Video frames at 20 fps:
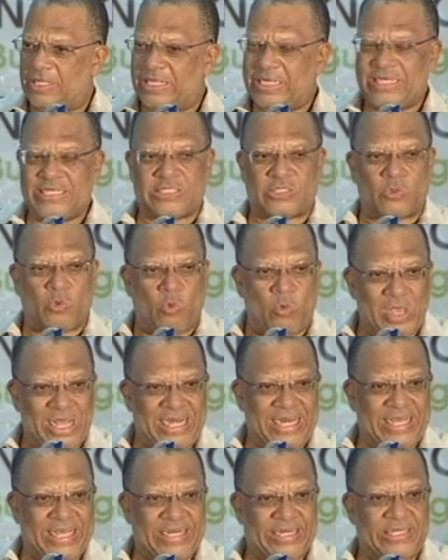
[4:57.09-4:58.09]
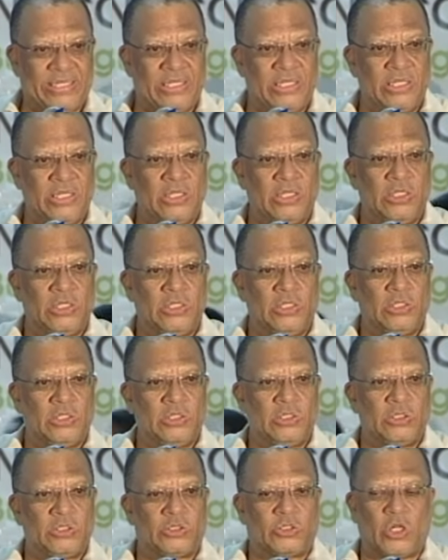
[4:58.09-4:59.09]
is willing
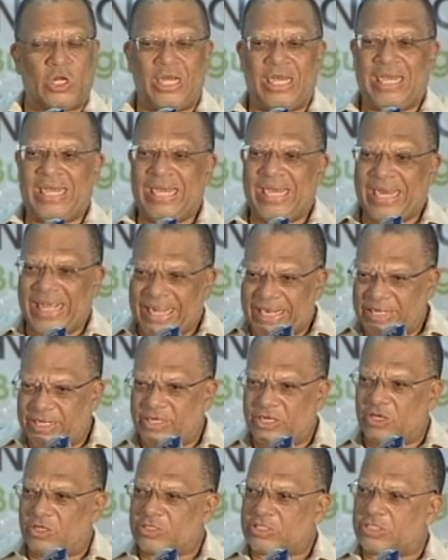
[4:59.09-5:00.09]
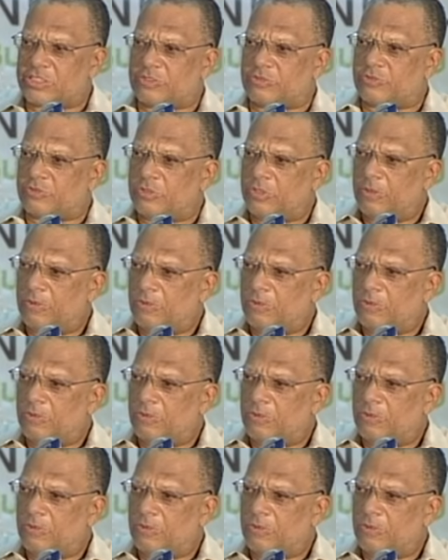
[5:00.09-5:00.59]
to lend us